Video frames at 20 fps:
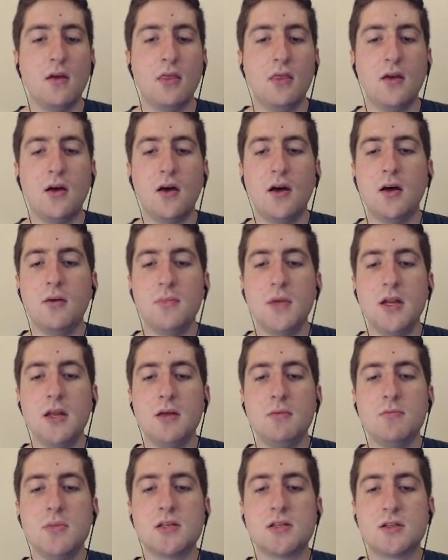There are
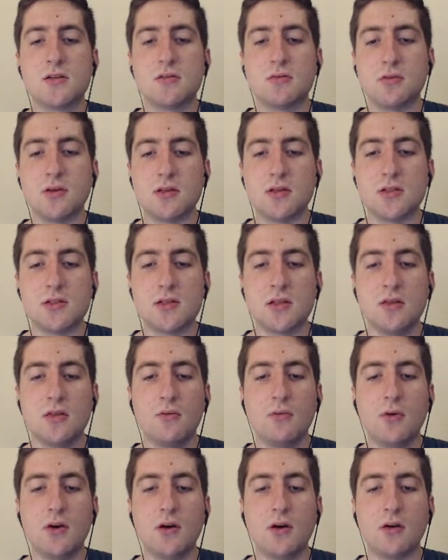many mysteries in
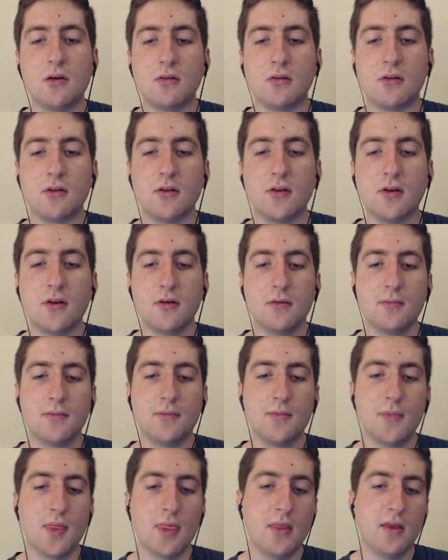the world,
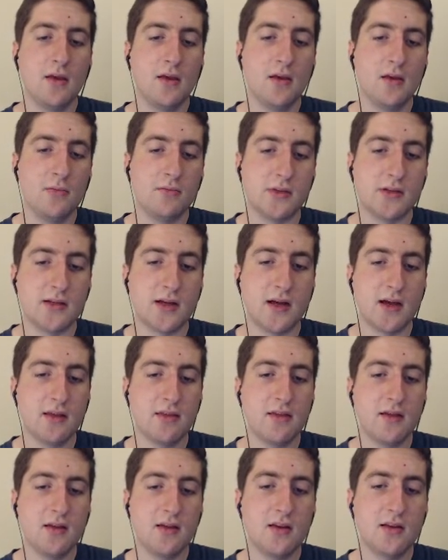but I
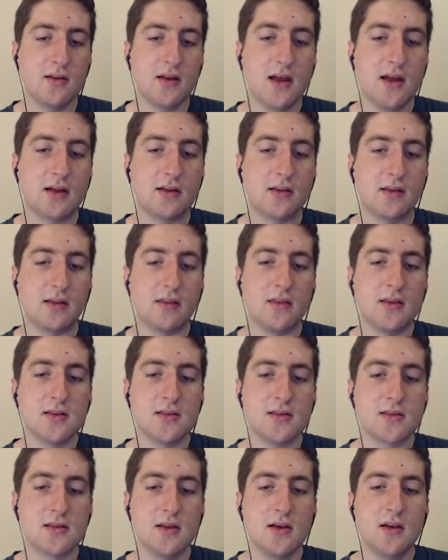think it likely
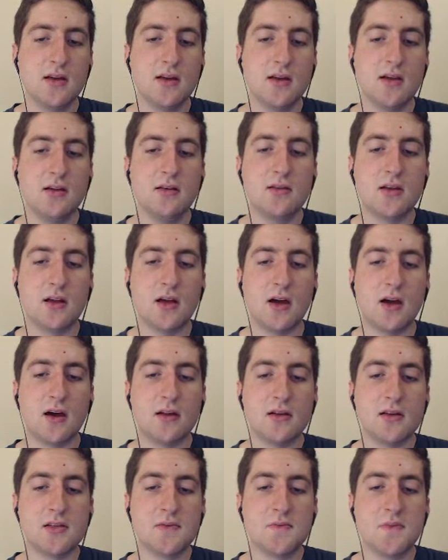this
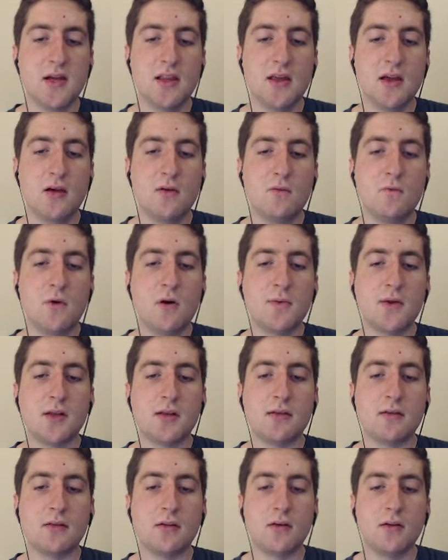Hildegard is merely a
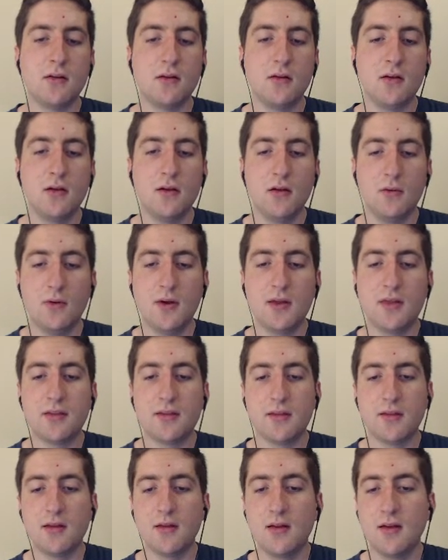woman
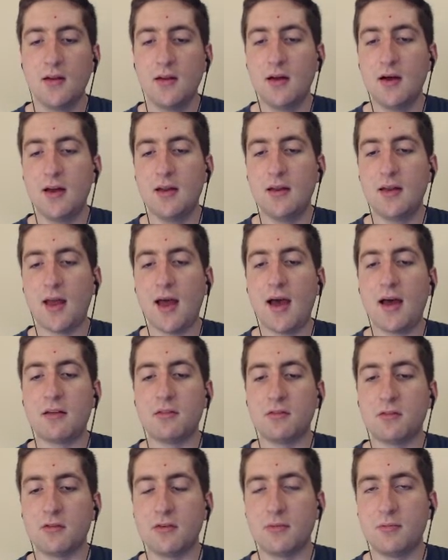with an
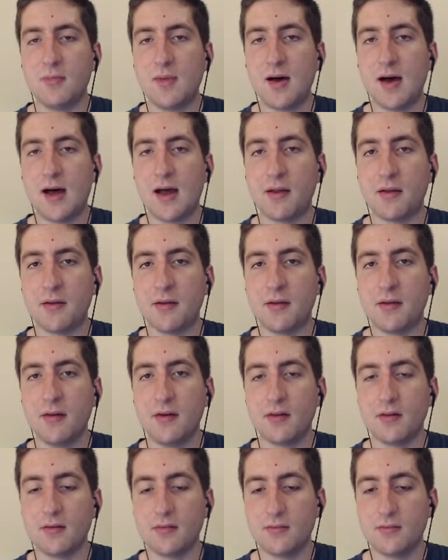adult mind.